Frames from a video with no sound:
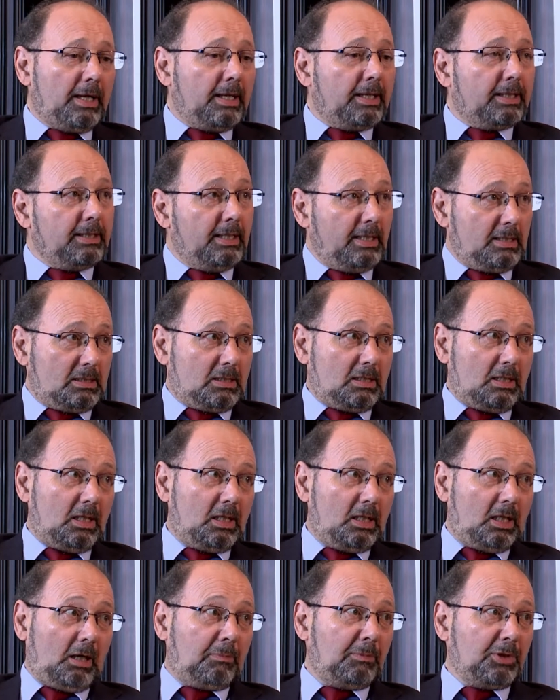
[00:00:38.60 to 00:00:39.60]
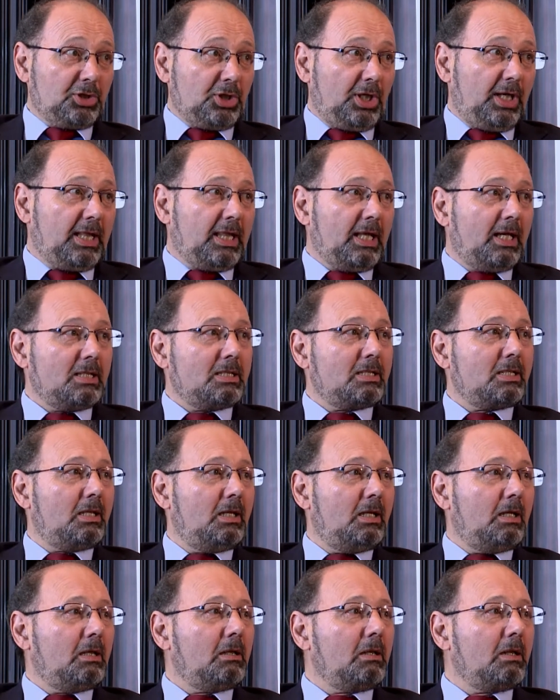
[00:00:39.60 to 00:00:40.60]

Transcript: Yes, uh, I must say that uh,